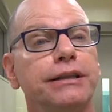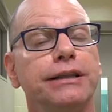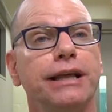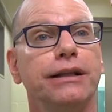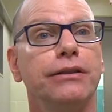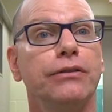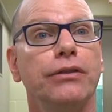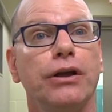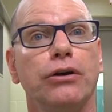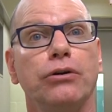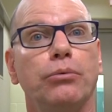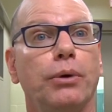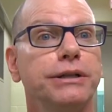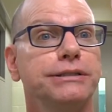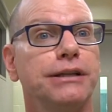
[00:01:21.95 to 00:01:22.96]
then they're
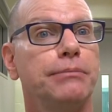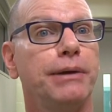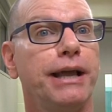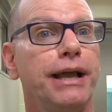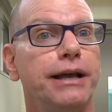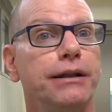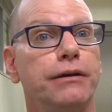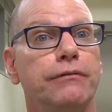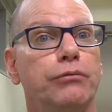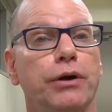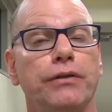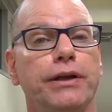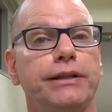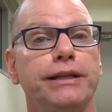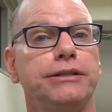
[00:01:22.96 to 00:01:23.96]
one step ahead of
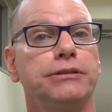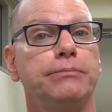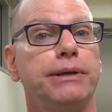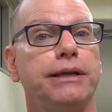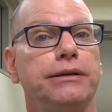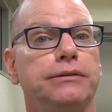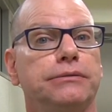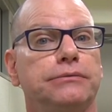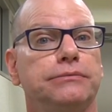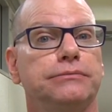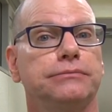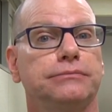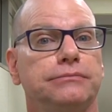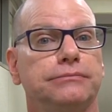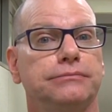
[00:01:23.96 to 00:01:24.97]
where they need to be.